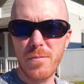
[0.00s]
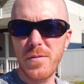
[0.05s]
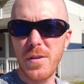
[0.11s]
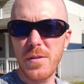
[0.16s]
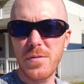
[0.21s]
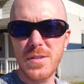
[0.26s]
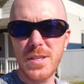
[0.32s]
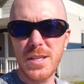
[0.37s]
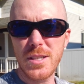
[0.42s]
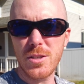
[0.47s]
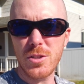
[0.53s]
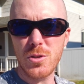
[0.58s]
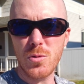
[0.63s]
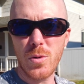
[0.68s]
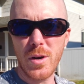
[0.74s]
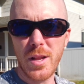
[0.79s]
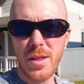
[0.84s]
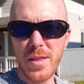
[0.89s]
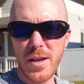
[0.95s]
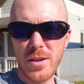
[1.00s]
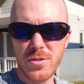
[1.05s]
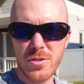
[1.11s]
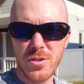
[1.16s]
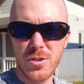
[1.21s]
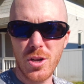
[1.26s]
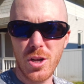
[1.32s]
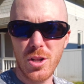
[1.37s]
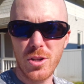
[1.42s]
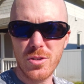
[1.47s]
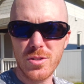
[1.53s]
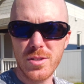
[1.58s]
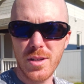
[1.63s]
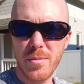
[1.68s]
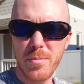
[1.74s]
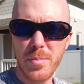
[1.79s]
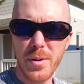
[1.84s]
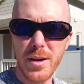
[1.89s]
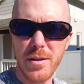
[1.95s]
$15,000 to
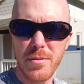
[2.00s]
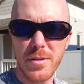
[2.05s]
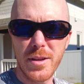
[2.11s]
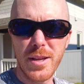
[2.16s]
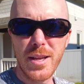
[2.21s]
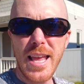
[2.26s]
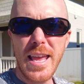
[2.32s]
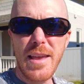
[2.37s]
$20,000 above.